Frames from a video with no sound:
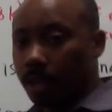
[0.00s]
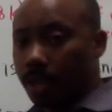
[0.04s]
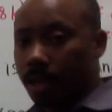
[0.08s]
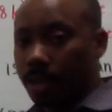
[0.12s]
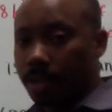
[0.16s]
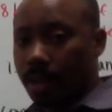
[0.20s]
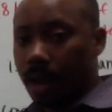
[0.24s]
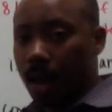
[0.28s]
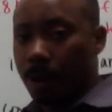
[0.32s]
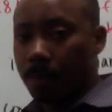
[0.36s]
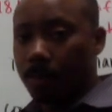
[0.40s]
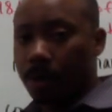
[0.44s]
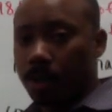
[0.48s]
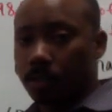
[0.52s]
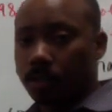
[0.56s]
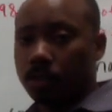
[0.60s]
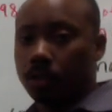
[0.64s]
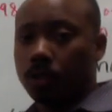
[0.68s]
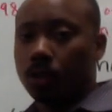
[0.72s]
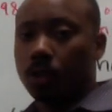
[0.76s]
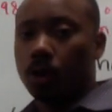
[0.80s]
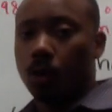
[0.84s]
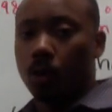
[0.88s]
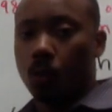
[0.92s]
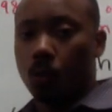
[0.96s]
And how
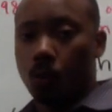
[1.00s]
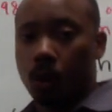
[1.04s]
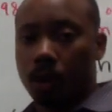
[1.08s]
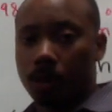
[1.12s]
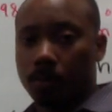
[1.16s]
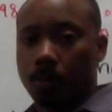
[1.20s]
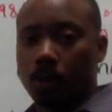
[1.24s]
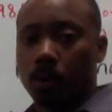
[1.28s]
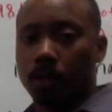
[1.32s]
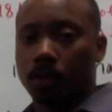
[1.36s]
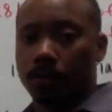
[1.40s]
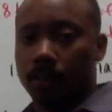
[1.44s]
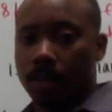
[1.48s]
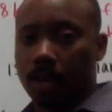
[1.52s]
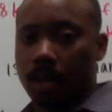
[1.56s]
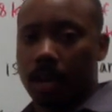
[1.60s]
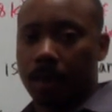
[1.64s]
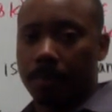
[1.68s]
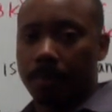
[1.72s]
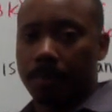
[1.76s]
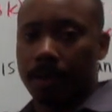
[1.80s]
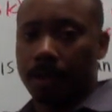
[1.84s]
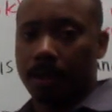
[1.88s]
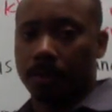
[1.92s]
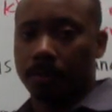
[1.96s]
much? One mole of a
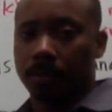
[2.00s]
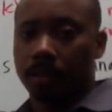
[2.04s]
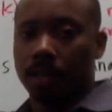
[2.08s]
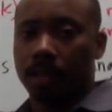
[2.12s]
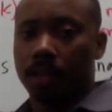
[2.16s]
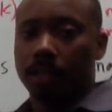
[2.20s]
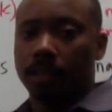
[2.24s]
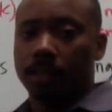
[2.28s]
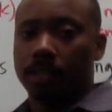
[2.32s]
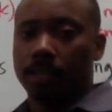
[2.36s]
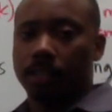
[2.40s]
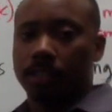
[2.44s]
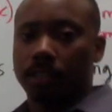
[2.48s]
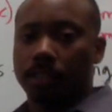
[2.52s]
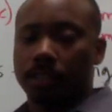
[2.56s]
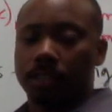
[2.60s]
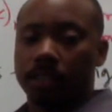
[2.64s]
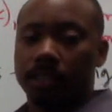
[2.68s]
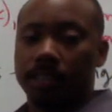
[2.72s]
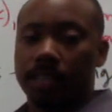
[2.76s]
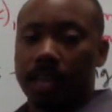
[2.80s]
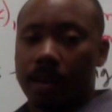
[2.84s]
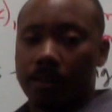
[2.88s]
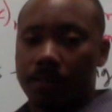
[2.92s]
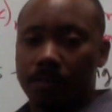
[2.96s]
compound. This is the
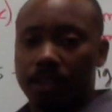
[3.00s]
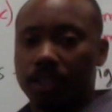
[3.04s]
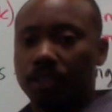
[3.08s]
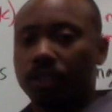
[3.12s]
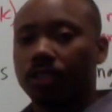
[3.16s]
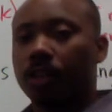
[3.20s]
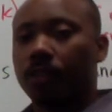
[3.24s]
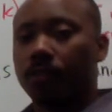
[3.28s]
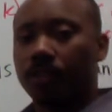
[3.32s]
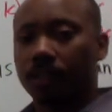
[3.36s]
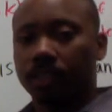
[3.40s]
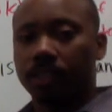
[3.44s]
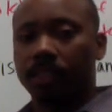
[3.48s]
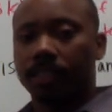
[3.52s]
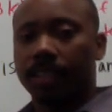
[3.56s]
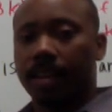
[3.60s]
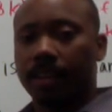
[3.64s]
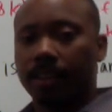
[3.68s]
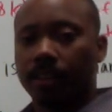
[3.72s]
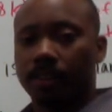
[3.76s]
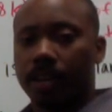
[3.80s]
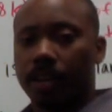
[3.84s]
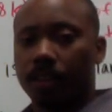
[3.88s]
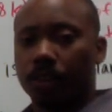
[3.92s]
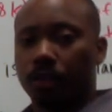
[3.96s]
definition of a
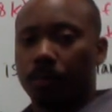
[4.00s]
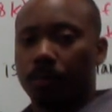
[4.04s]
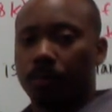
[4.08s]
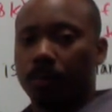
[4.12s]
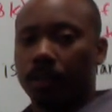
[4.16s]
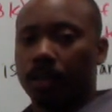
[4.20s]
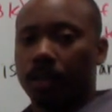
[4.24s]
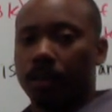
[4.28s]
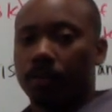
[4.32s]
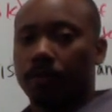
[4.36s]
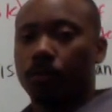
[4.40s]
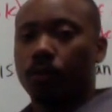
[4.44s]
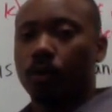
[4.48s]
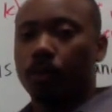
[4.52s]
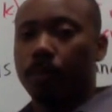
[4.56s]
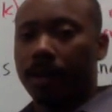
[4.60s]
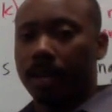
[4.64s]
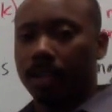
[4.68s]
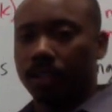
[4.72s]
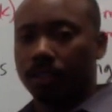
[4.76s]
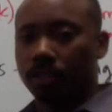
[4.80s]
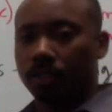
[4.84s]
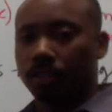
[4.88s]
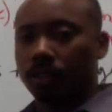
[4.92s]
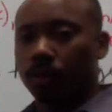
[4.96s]
standard enthalpy of
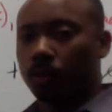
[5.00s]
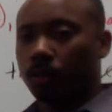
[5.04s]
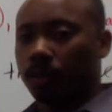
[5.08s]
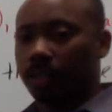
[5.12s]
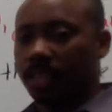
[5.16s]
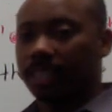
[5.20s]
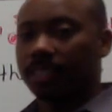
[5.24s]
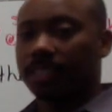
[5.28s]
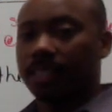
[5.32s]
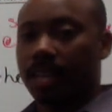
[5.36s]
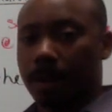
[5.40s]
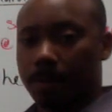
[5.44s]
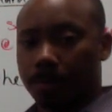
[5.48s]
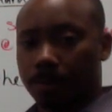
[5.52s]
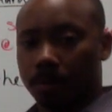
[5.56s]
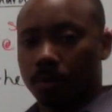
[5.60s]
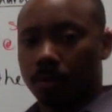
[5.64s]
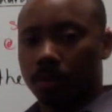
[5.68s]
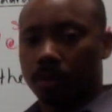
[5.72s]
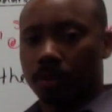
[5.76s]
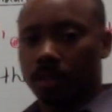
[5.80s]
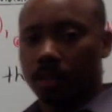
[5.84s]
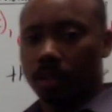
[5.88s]
formation, or an example.